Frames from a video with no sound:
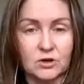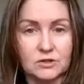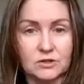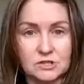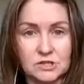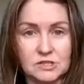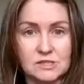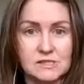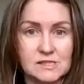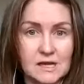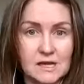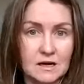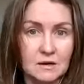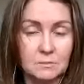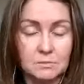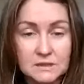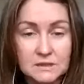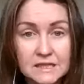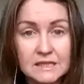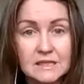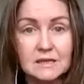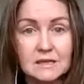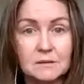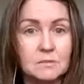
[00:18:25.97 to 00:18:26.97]
she started
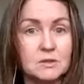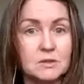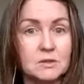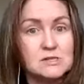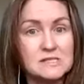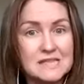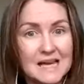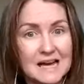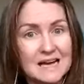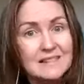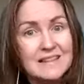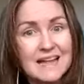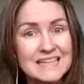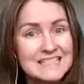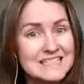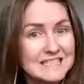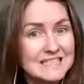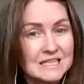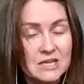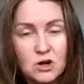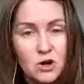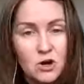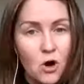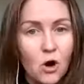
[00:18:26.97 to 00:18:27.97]
bleeding and they
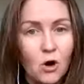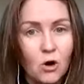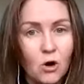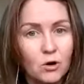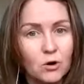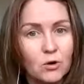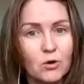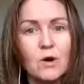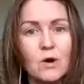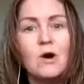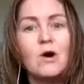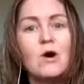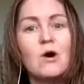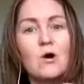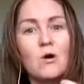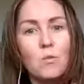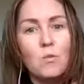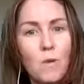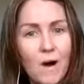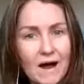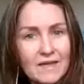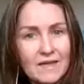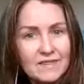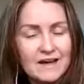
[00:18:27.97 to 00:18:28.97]
didn't know
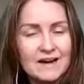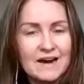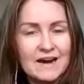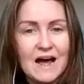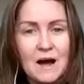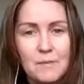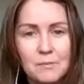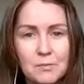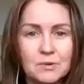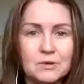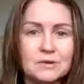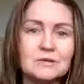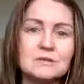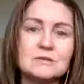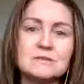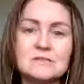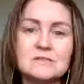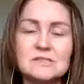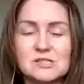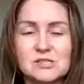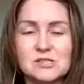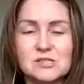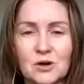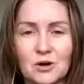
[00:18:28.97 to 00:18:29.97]
why that happened.
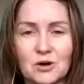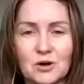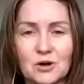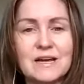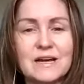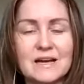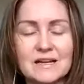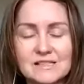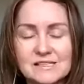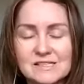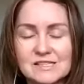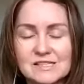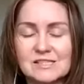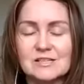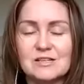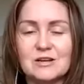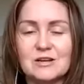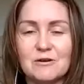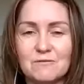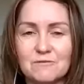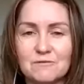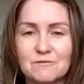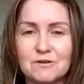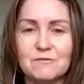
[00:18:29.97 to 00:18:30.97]
So yes,
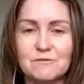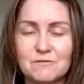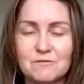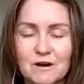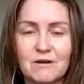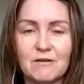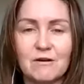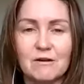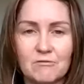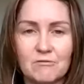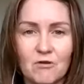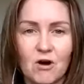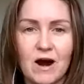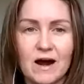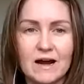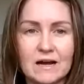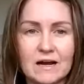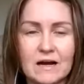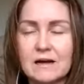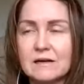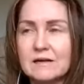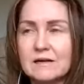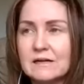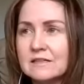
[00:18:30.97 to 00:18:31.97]
you're very right,
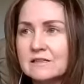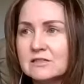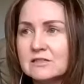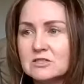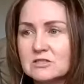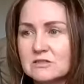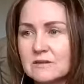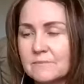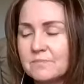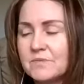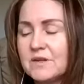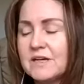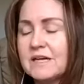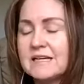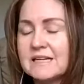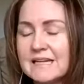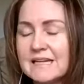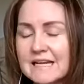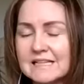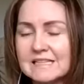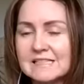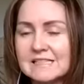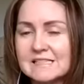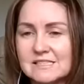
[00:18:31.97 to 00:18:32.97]
and it
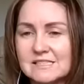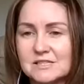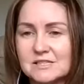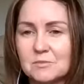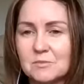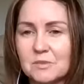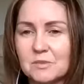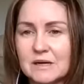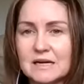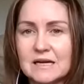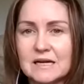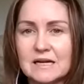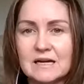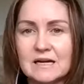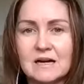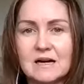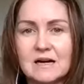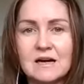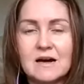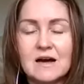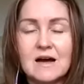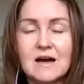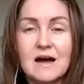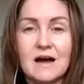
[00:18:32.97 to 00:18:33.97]
needs to be
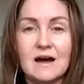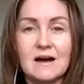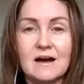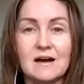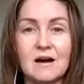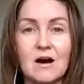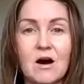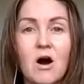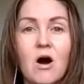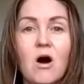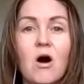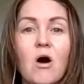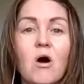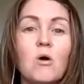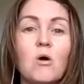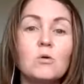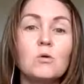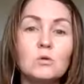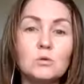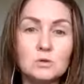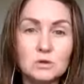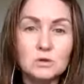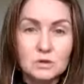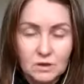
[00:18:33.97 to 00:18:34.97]
a
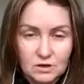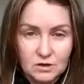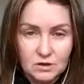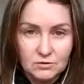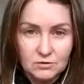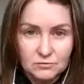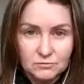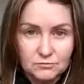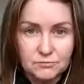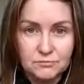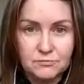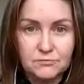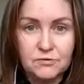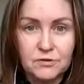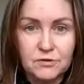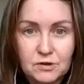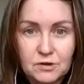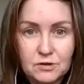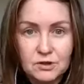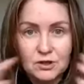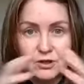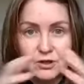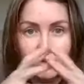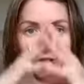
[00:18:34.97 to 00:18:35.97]
whole of
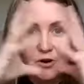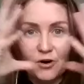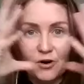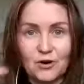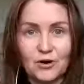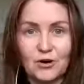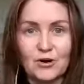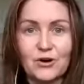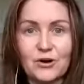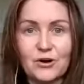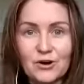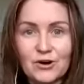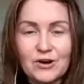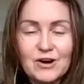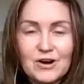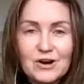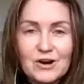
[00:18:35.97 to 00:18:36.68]
you're